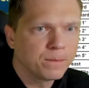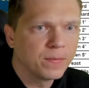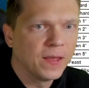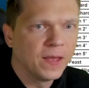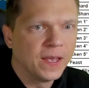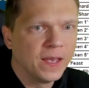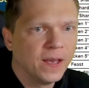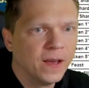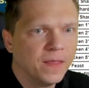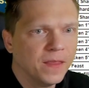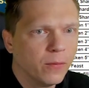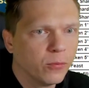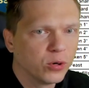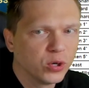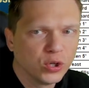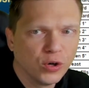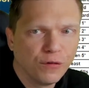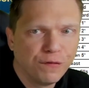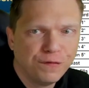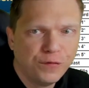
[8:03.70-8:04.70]
And then we're
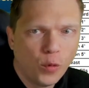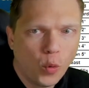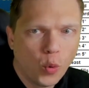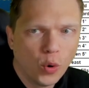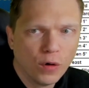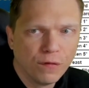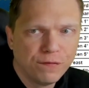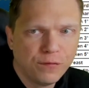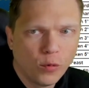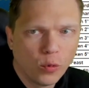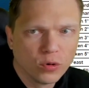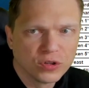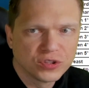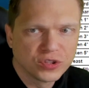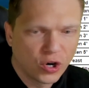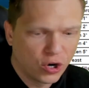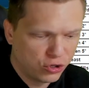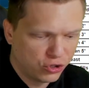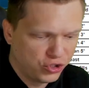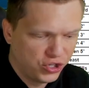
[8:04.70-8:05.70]
going to go four
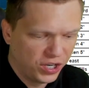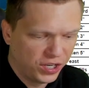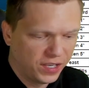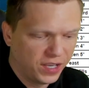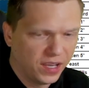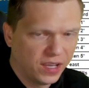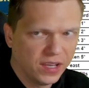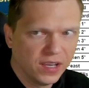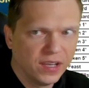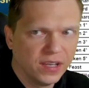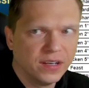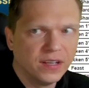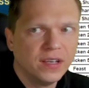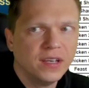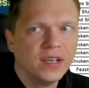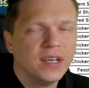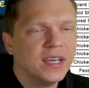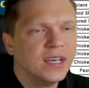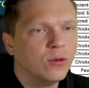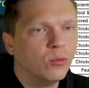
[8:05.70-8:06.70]
four-star chicken,
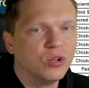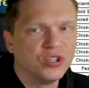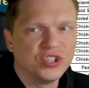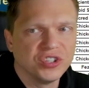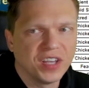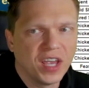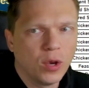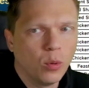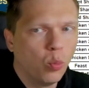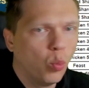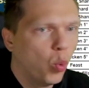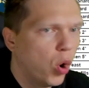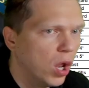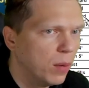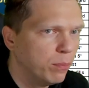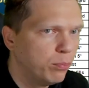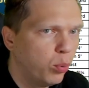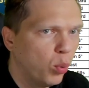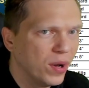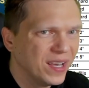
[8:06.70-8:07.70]
which is a
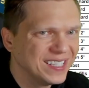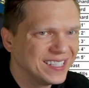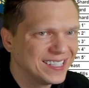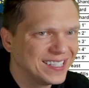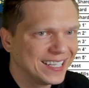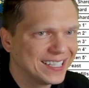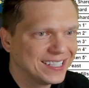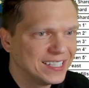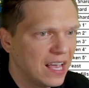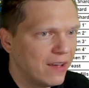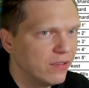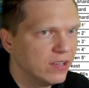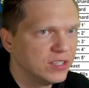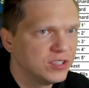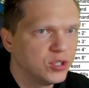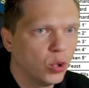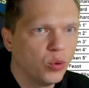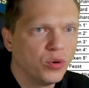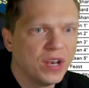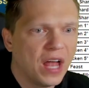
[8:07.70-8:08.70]
1.67,
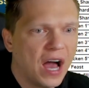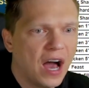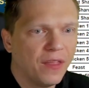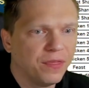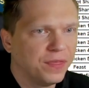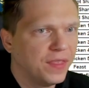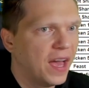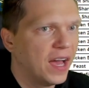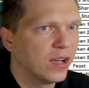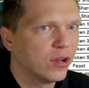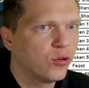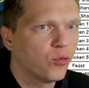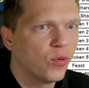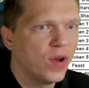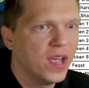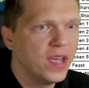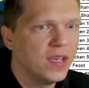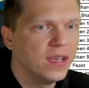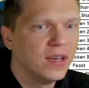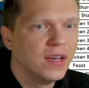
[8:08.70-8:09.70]
so not that
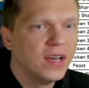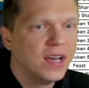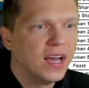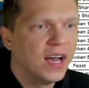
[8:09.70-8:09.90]
great.